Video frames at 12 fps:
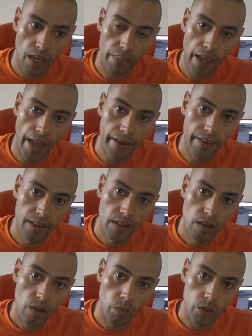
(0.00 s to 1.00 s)
and then
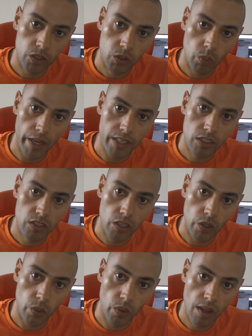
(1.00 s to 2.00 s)
we'll switch
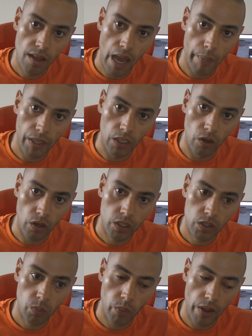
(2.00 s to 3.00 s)
to how it
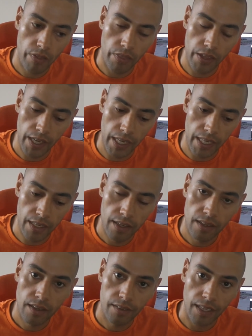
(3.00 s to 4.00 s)
looks with the
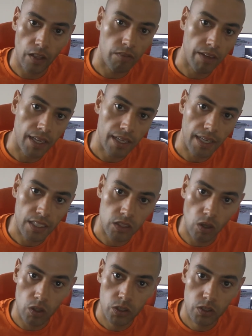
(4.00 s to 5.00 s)
Delkevic
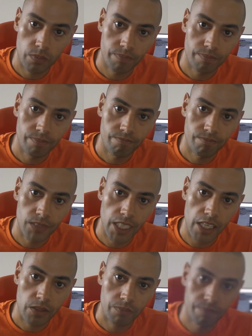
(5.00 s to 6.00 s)
exhaust. Cheers.